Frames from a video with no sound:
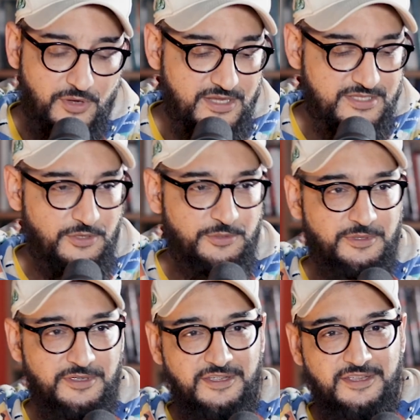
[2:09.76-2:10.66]
Okay, so
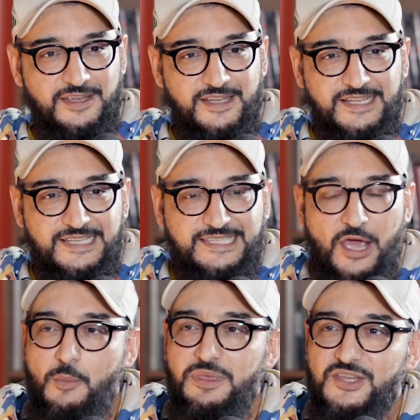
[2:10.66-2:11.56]

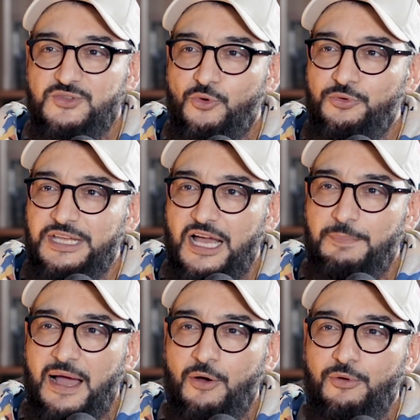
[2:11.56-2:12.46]
tell me the story
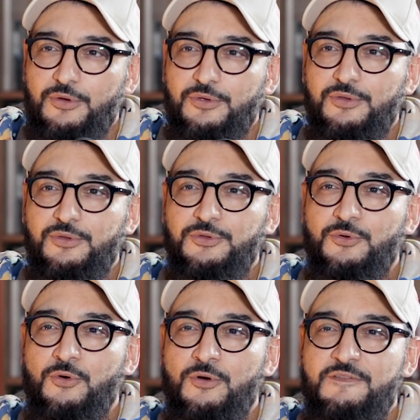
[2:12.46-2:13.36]
about
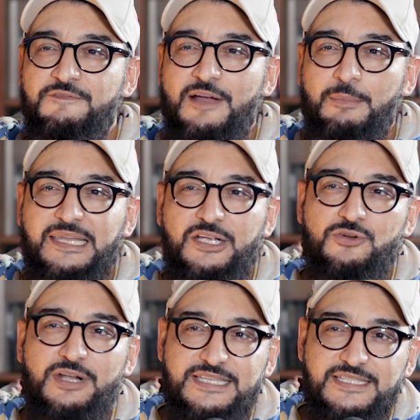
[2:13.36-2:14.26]
your family
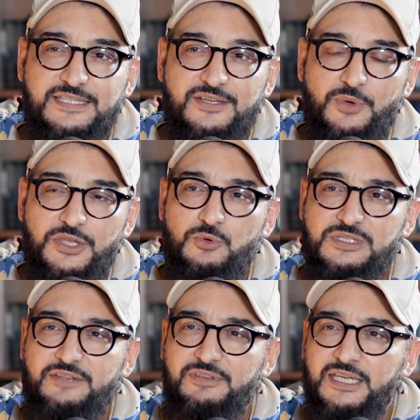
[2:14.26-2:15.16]
crest when you
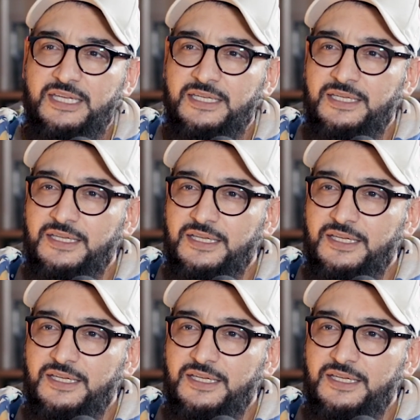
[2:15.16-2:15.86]
was living in